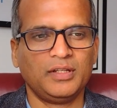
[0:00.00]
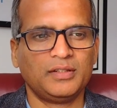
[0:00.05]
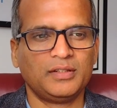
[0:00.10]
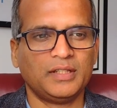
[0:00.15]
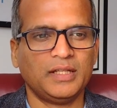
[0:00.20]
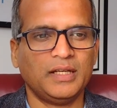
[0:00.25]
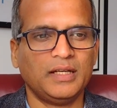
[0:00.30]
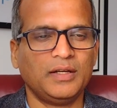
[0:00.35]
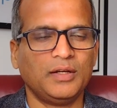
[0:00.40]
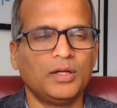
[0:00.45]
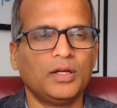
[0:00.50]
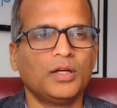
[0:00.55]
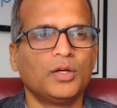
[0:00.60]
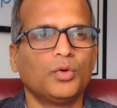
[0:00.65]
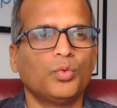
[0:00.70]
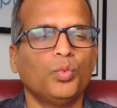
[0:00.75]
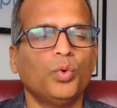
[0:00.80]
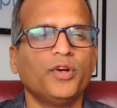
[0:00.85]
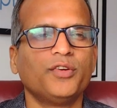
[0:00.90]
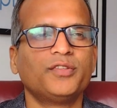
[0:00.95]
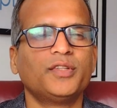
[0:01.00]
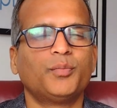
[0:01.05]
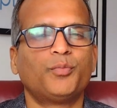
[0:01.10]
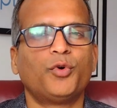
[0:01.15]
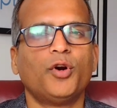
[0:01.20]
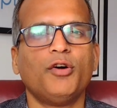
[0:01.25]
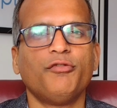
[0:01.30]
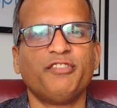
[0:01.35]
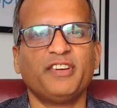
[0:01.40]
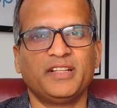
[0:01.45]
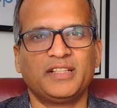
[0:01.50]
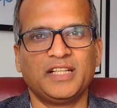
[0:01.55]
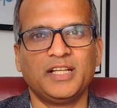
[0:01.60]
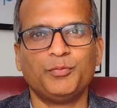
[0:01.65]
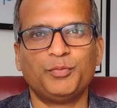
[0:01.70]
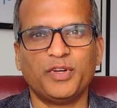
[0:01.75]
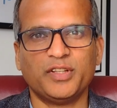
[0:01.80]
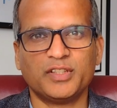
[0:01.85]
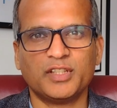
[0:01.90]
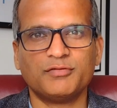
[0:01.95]
then what's the profit in
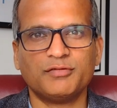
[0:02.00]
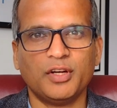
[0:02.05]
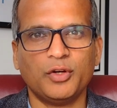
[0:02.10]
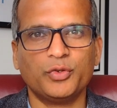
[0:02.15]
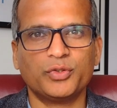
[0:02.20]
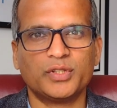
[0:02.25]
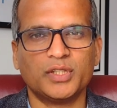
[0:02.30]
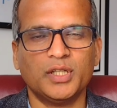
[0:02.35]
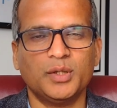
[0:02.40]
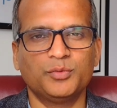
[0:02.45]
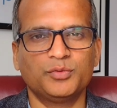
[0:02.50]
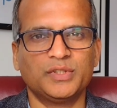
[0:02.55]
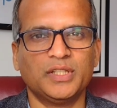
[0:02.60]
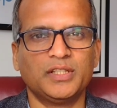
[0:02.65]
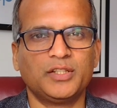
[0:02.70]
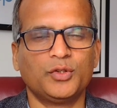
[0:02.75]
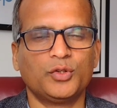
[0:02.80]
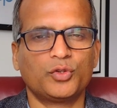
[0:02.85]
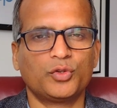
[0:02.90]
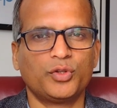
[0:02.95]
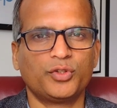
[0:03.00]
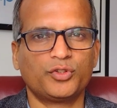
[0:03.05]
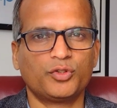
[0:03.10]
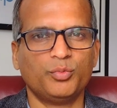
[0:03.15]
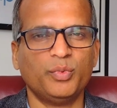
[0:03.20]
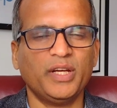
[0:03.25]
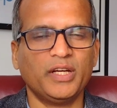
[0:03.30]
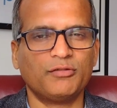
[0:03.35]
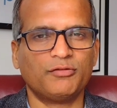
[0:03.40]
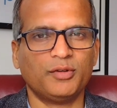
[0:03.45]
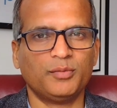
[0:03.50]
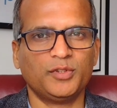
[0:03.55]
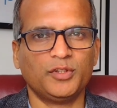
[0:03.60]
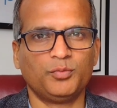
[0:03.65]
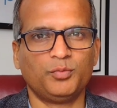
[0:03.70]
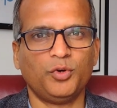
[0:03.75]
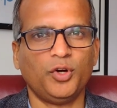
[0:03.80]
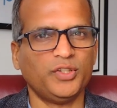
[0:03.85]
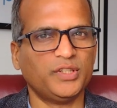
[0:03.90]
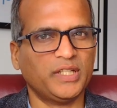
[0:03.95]
present value terms that you're going to make from this
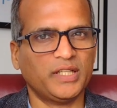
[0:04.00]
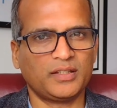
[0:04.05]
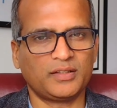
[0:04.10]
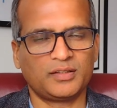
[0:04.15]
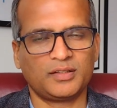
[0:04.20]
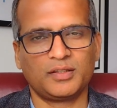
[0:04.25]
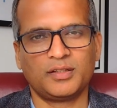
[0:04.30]
project?